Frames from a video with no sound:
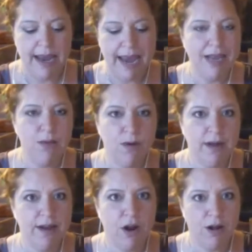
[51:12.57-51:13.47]

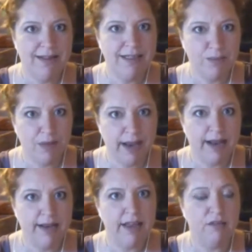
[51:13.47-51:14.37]
Anyone on this
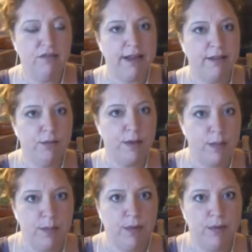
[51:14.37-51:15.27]
planet can find 3
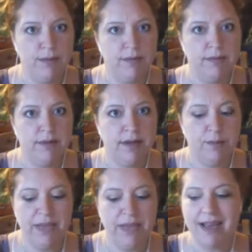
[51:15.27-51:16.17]
people
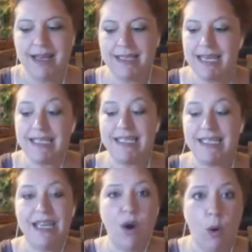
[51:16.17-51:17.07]
because it's
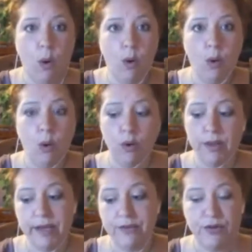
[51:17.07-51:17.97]
the
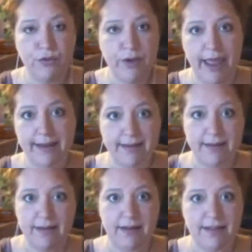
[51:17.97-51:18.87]
whole internet,
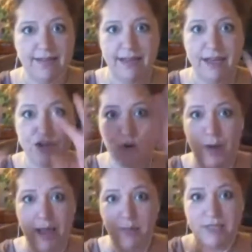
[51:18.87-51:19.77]
the
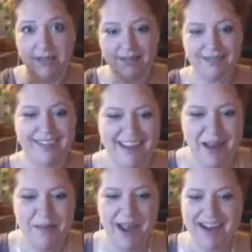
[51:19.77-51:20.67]
interwebs.
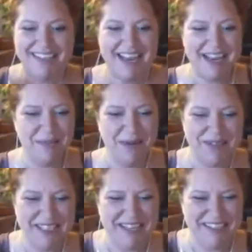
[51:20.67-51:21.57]
I'm not a techie
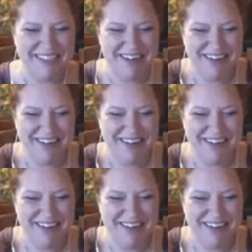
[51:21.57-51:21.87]
person, so